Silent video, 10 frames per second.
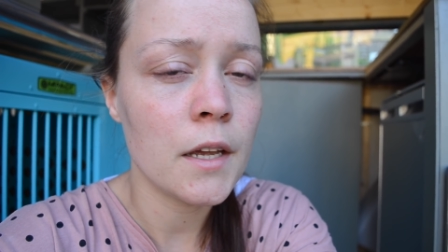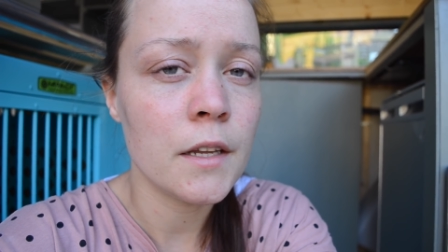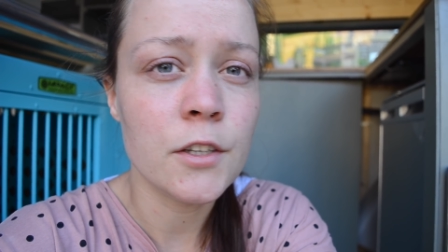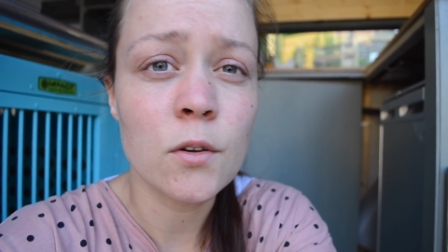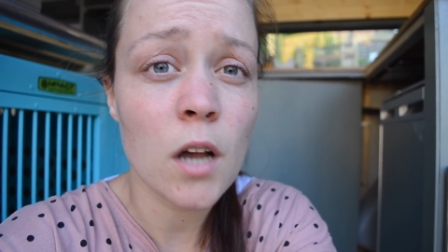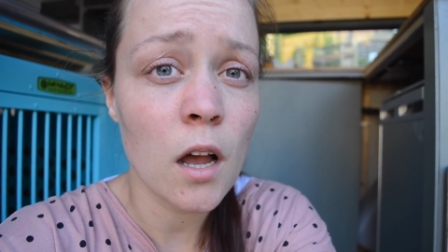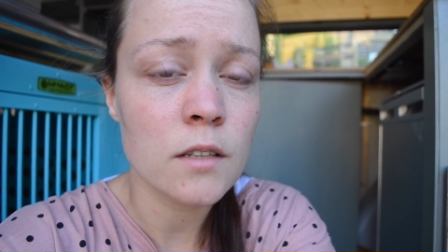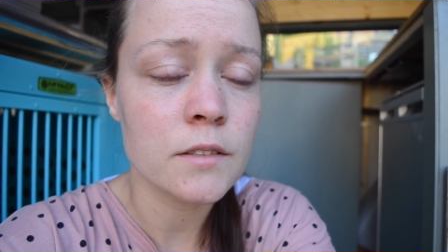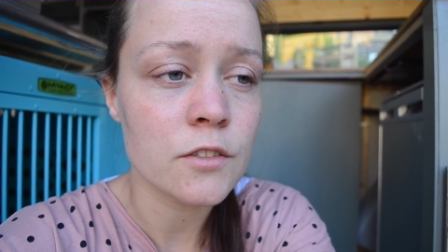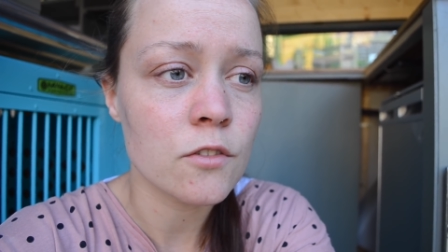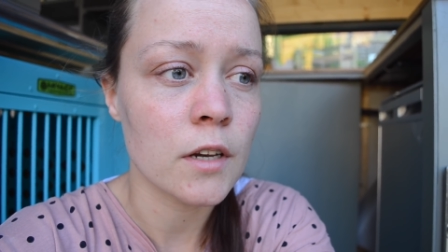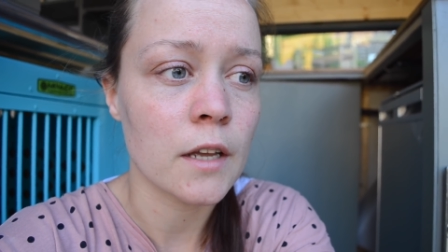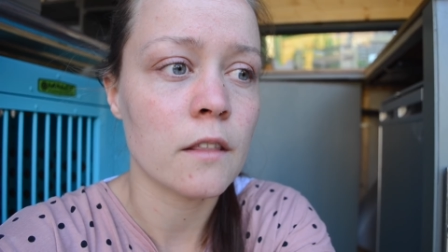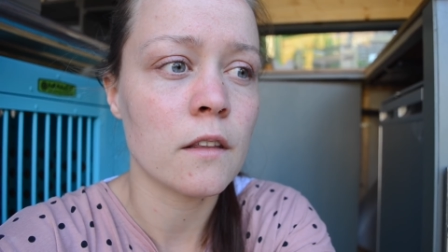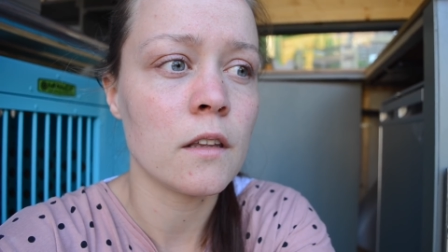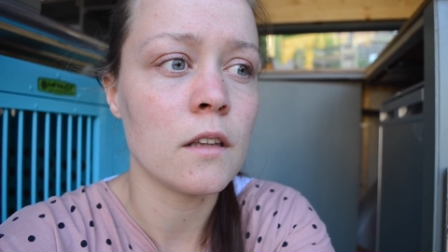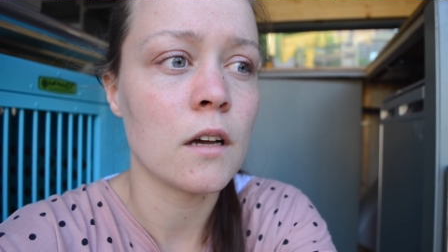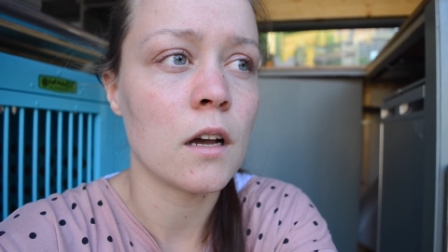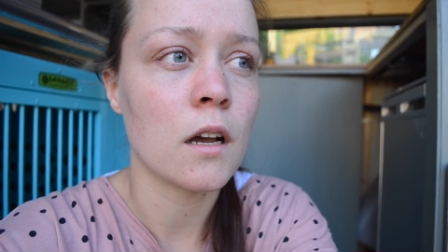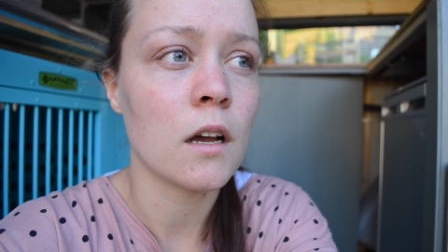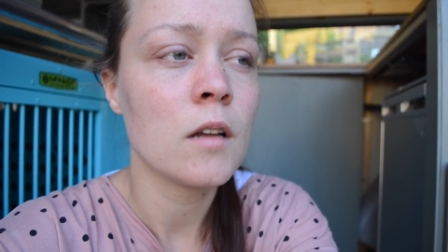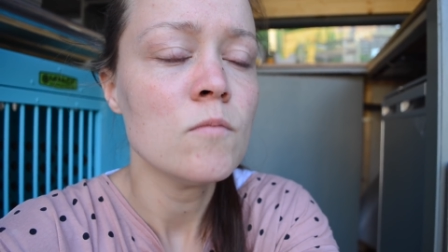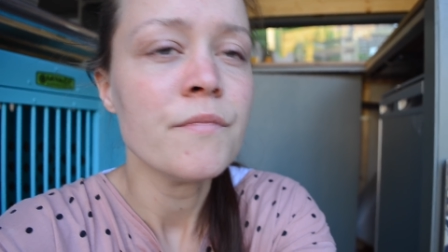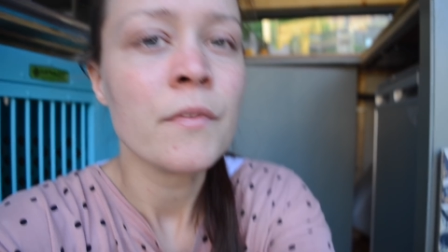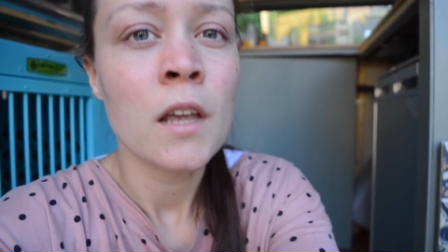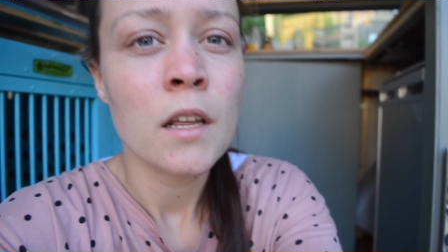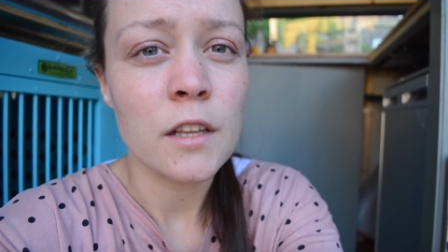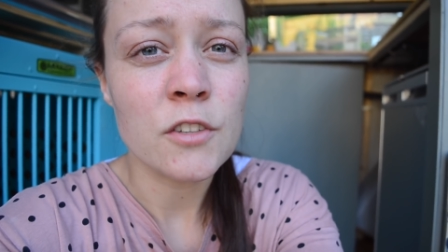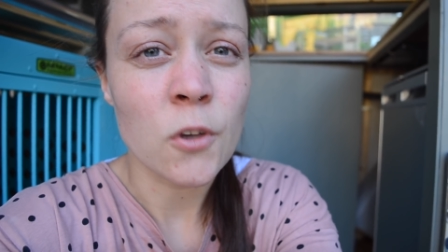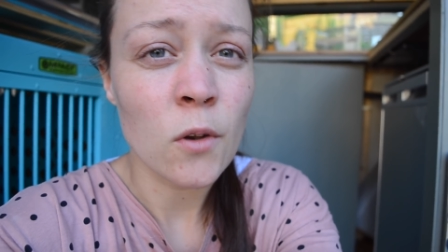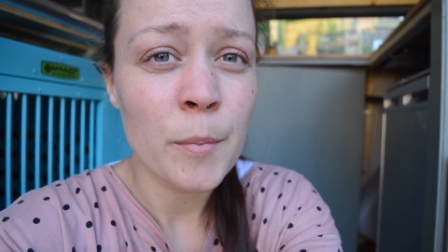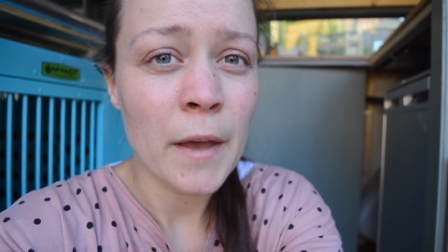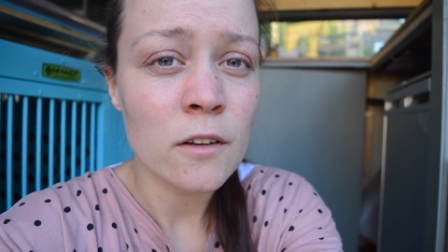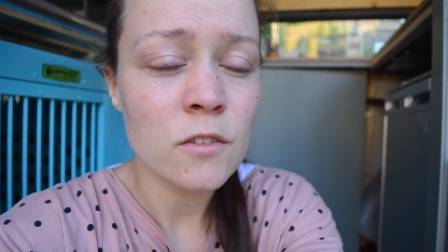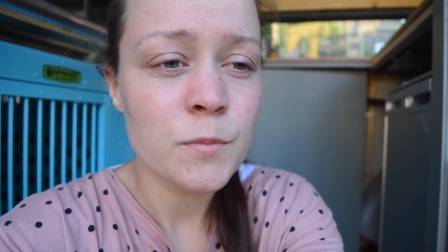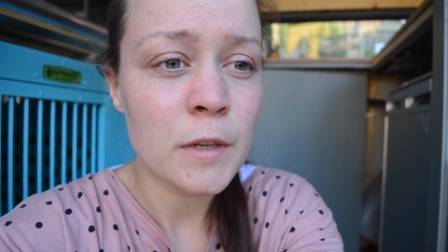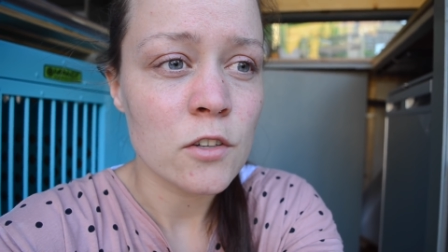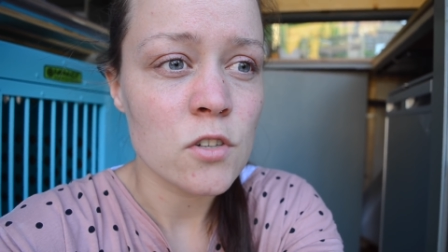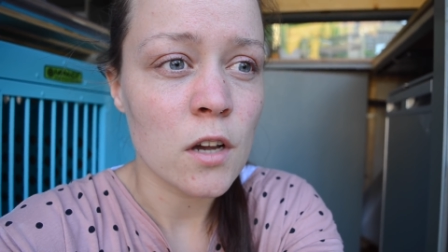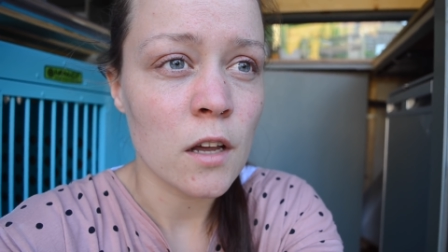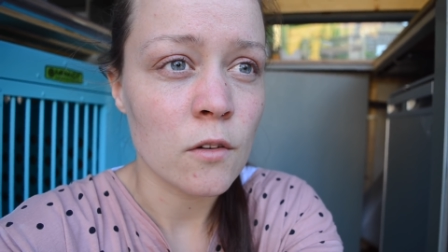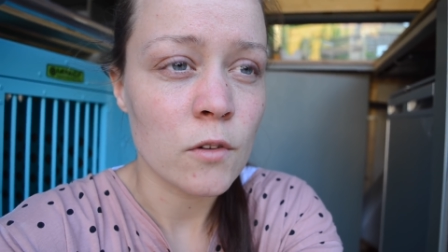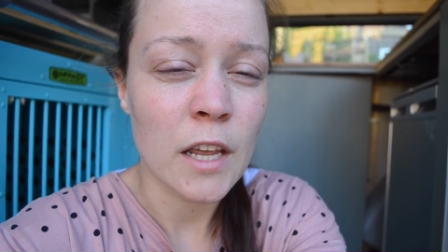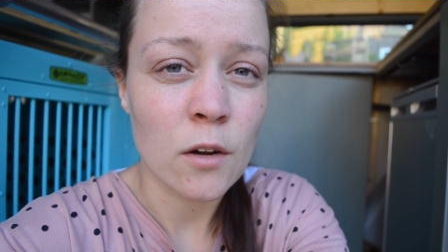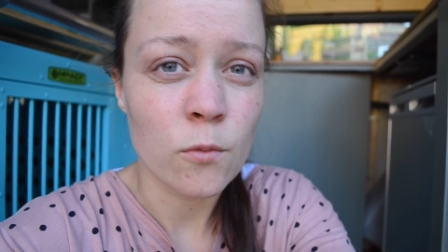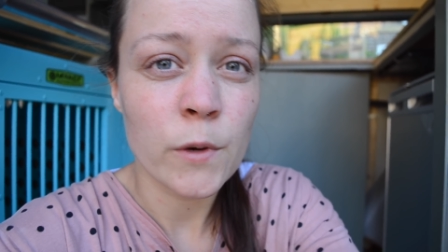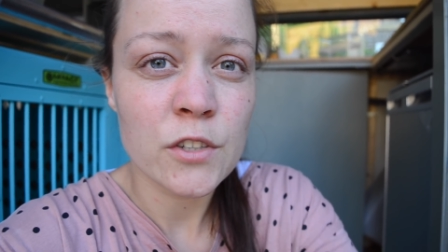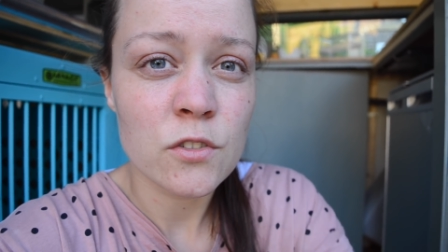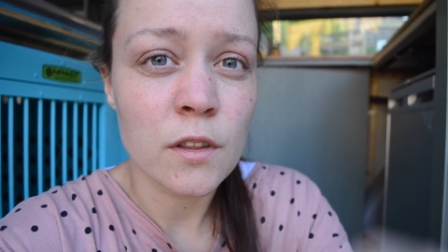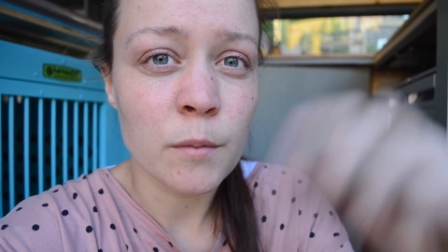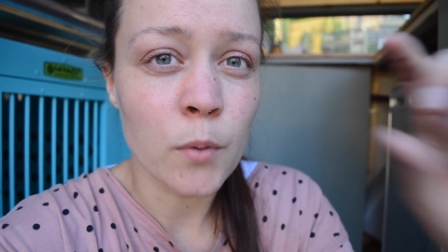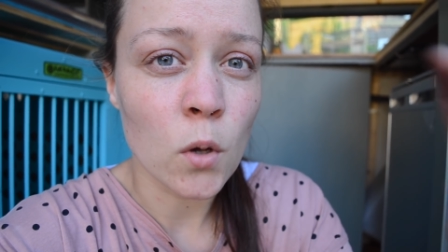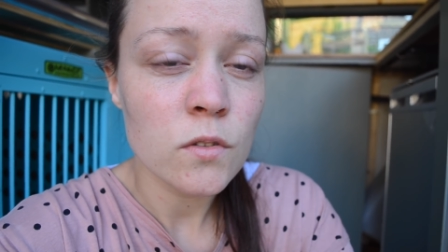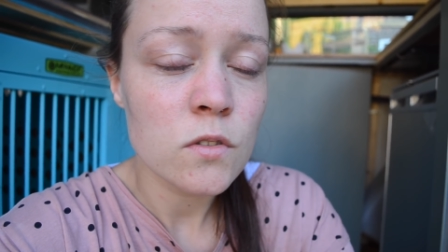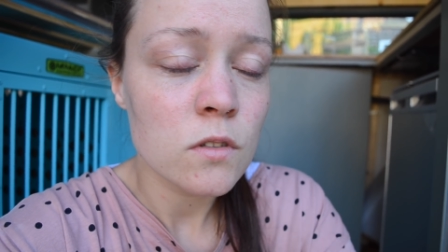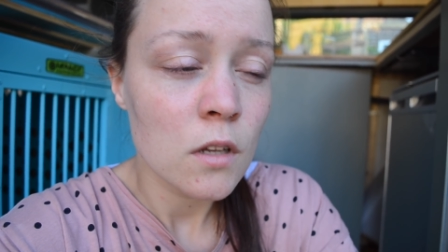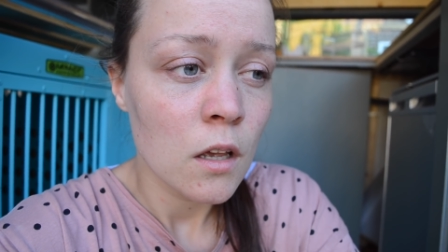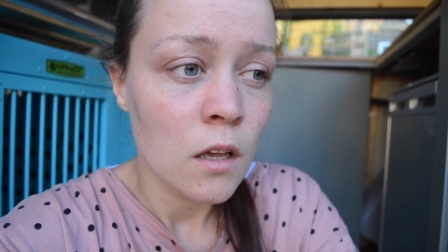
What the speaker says: You can't disconnect the solar panels because you cannot reach the bolts.